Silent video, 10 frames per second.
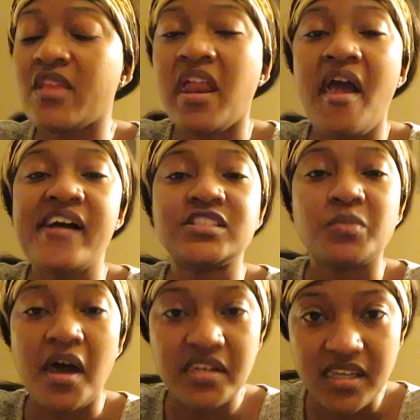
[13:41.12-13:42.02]
And I had to
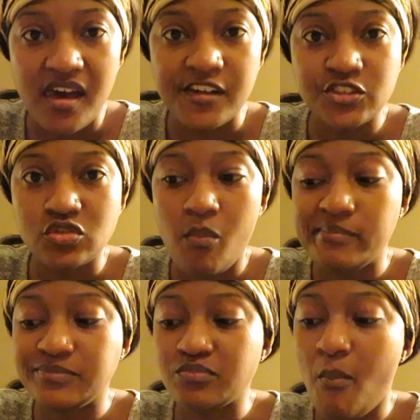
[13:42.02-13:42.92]
buy the gas,
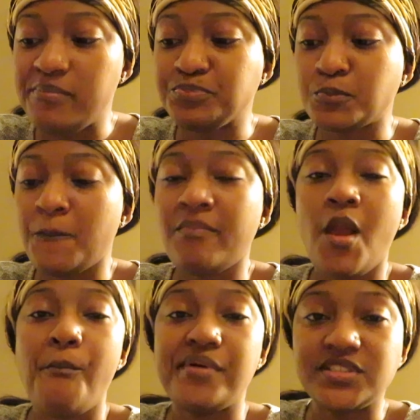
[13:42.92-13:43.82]

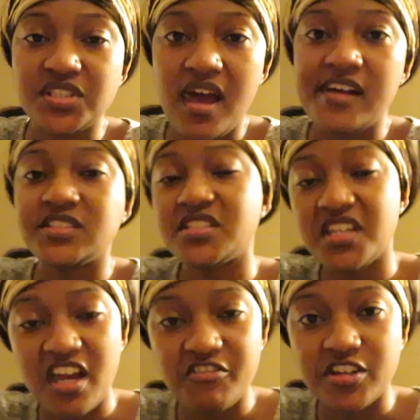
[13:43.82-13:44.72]
put the gas
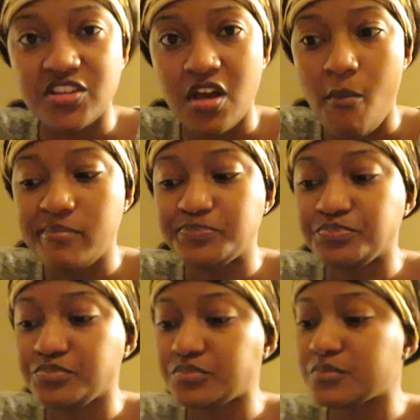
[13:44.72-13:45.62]
in that red thing,
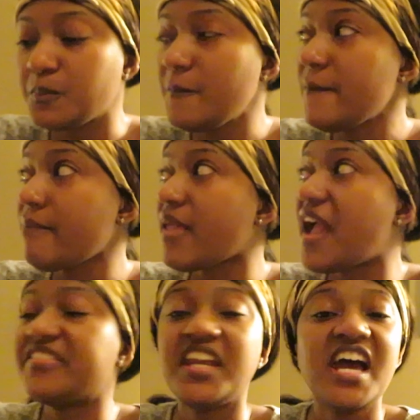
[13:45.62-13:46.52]

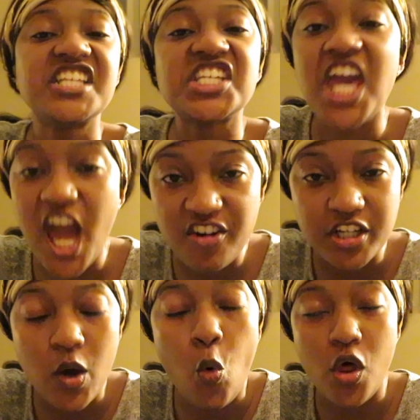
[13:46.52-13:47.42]
and then I had to
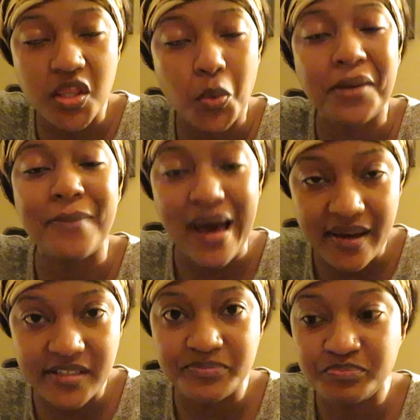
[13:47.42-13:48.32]
carry it all the way
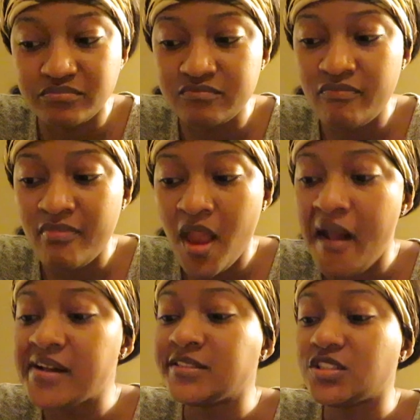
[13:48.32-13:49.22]
back.
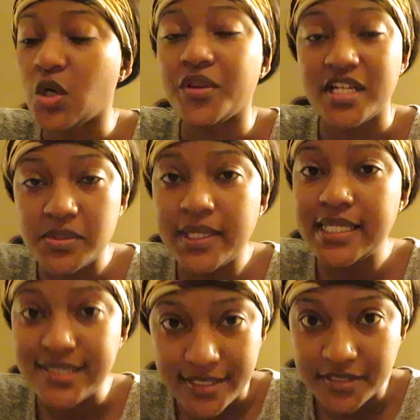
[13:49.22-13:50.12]
So that's what
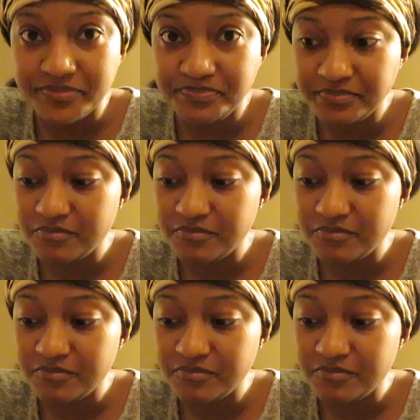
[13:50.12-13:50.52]
I did.